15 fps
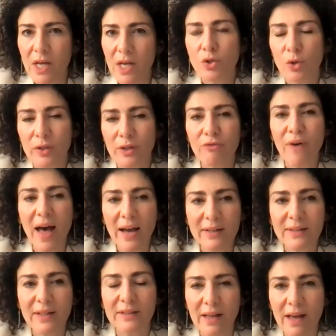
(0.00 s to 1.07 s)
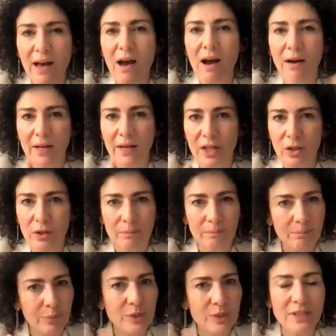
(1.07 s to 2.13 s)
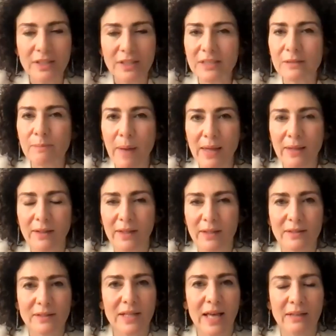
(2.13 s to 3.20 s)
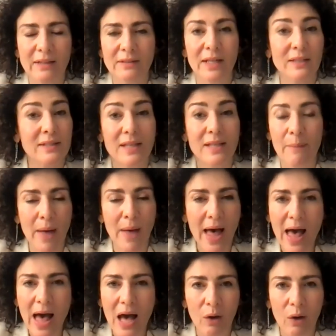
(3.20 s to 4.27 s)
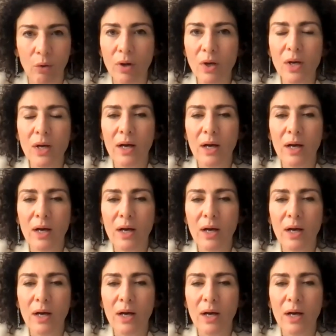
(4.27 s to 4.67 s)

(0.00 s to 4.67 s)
So the fact that there are proceedings pending and that somehow